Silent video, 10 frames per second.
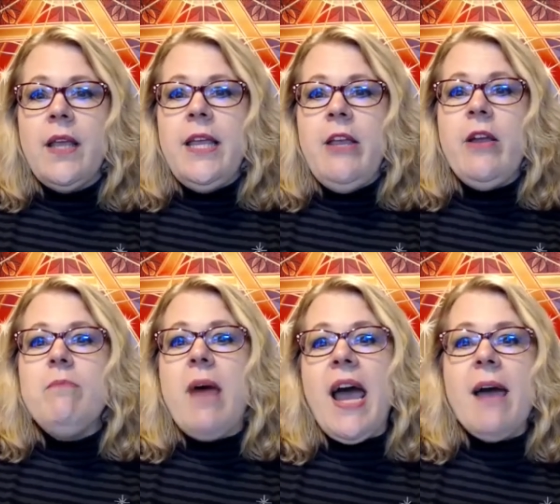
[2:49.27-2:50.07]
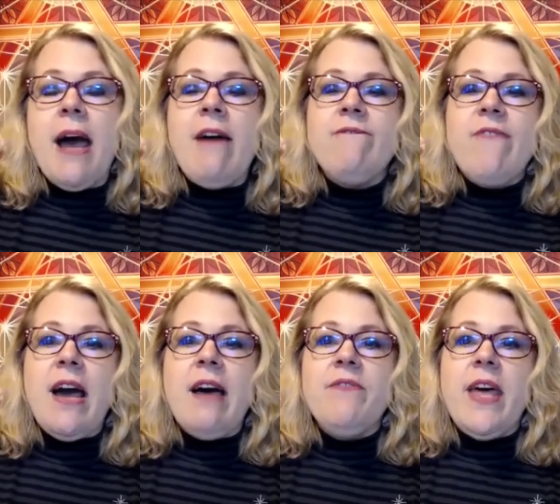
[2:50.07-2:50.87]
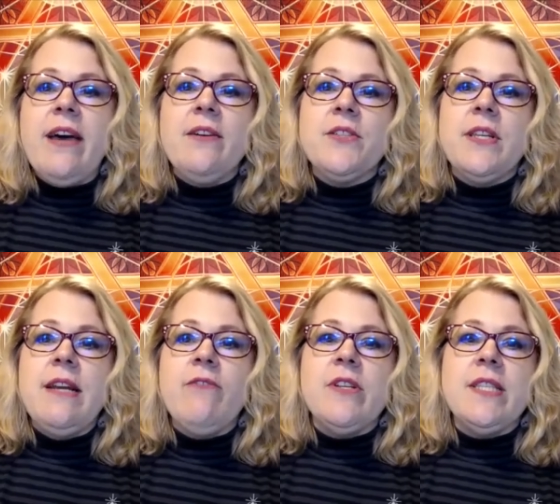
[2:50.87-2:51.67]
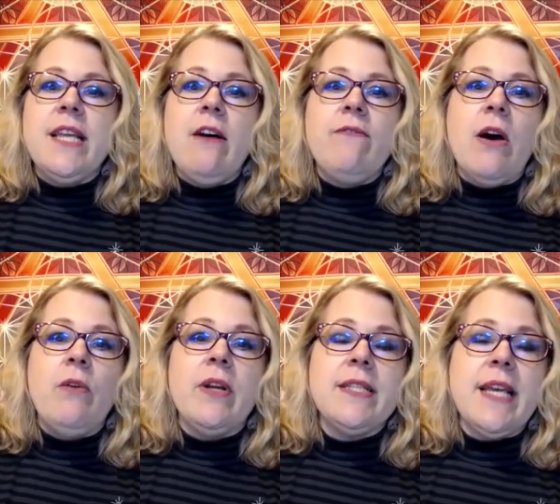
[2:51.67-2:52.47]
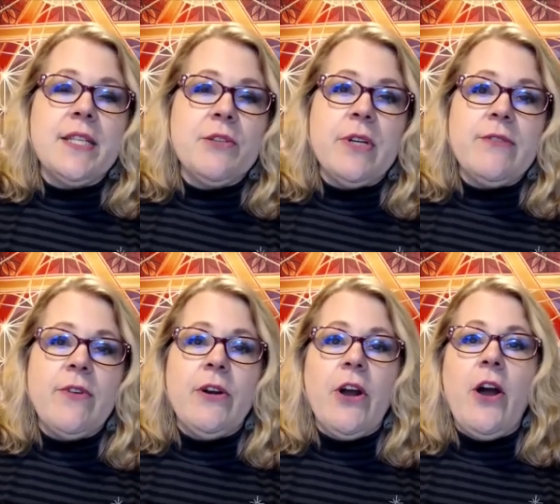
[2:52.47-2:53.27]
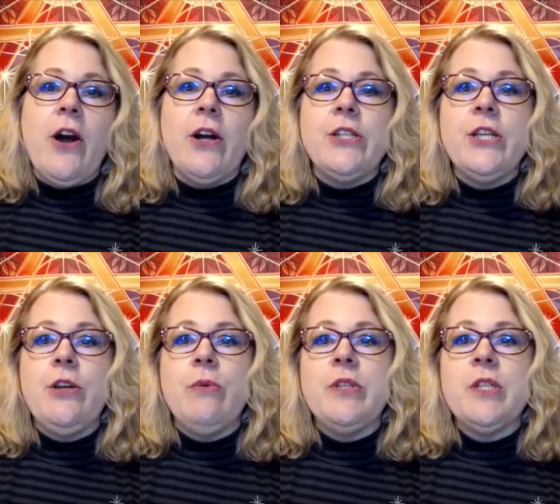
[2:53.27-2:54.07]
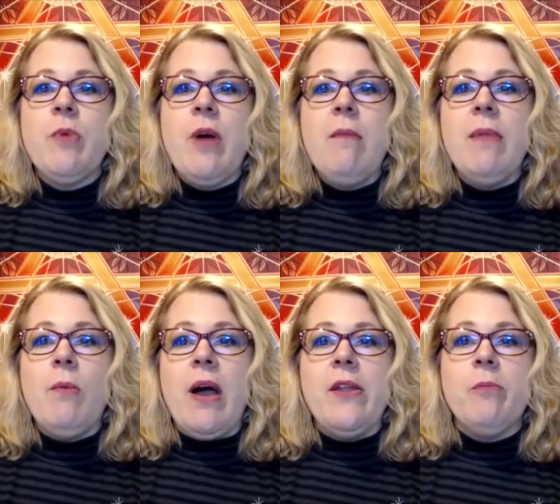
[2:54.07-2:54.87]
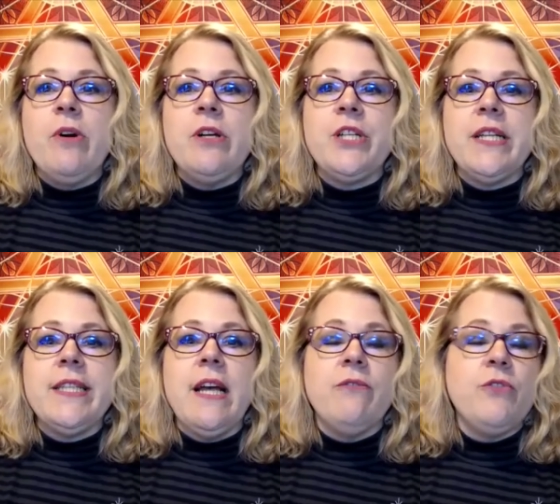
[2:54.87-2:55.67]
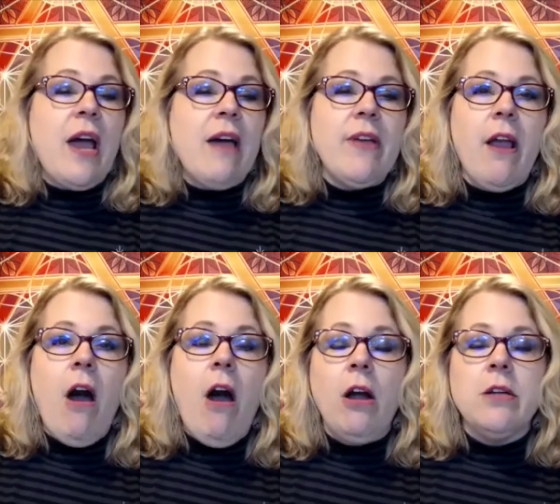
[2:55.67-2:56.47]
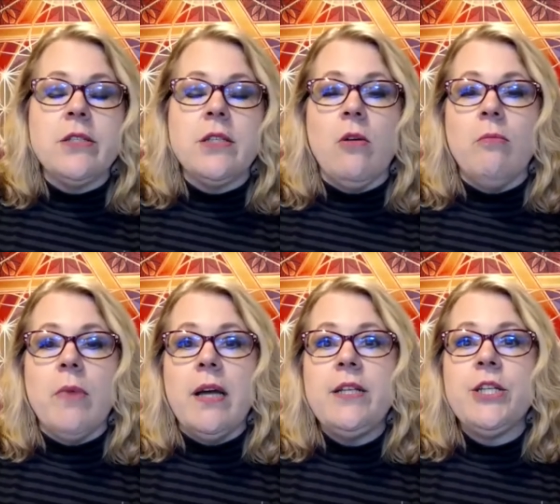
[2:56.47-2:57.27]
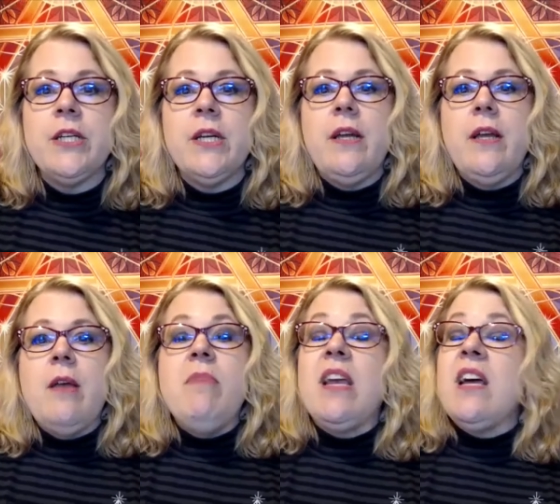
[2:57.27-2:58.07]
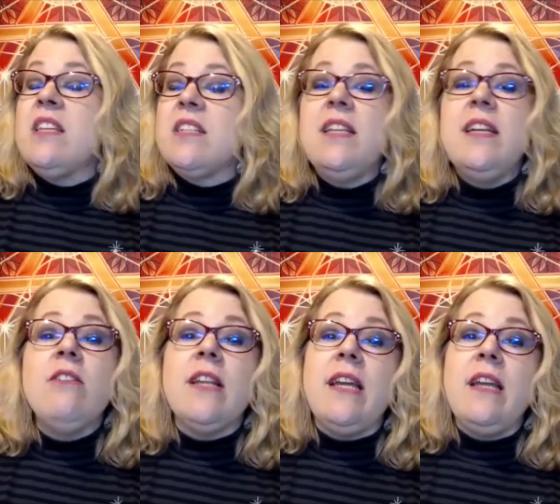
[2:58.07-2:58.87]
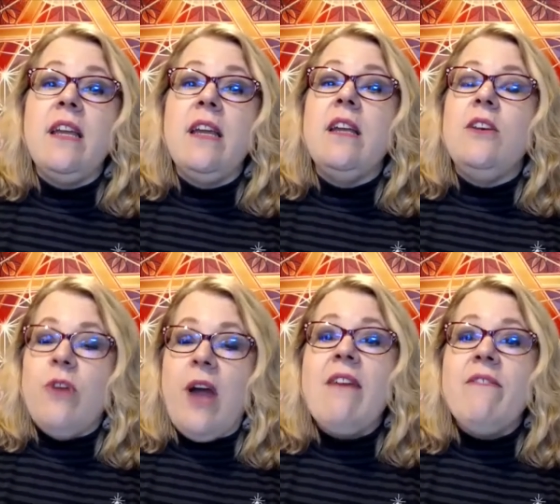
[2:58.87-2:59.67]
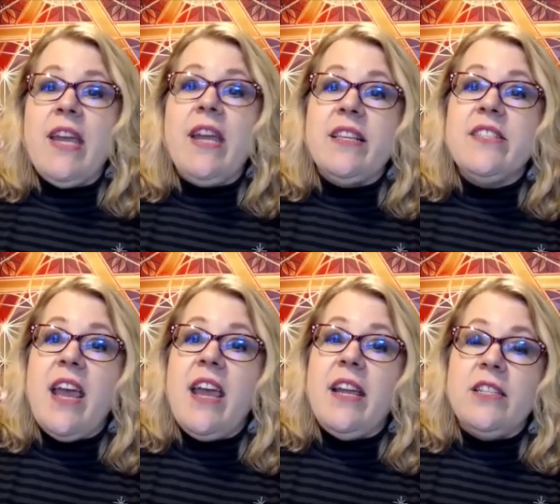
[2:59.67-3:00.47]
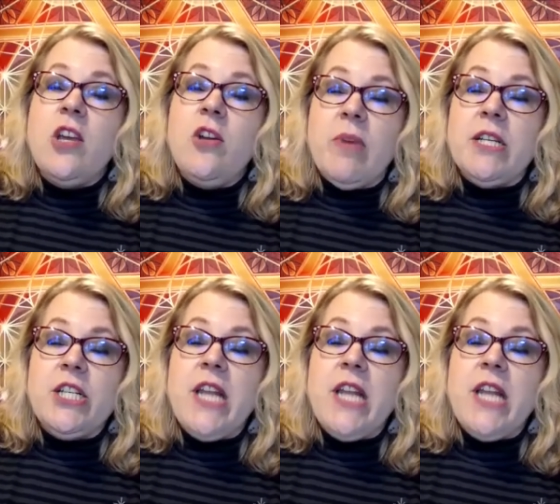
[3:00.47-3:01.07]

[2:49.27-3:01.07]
You can buy about 5,000 different cell phone accessories for your car too, which is probably why they're pushing self-driving cars so much. Because clearly driving is taking too much